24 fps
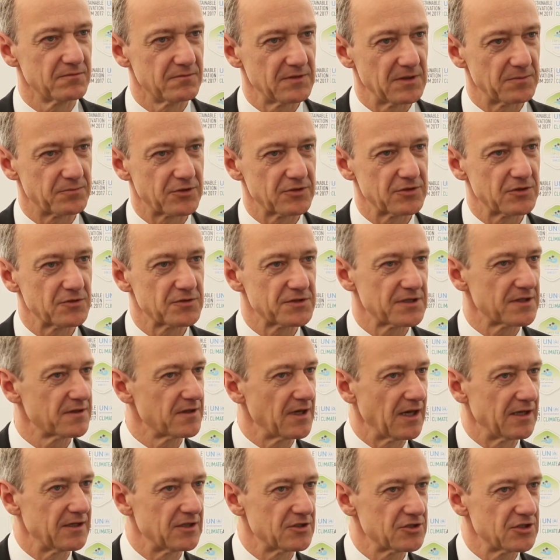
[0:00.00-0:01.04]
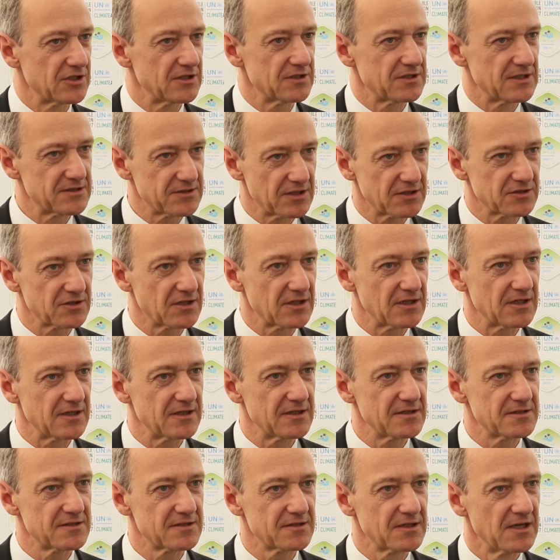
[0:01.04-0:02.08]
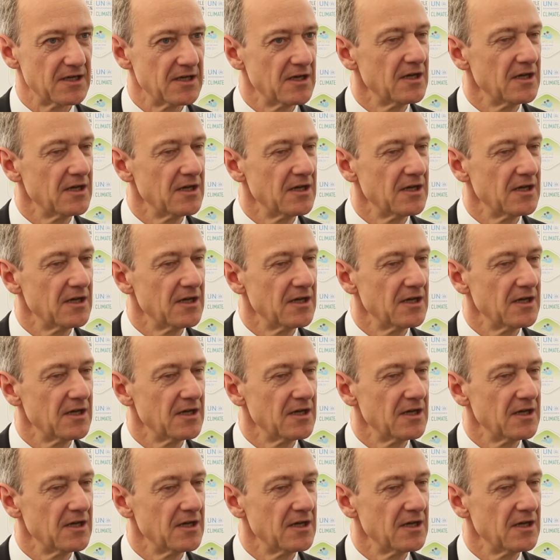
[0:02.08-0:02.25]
We are producing the energy decentralized,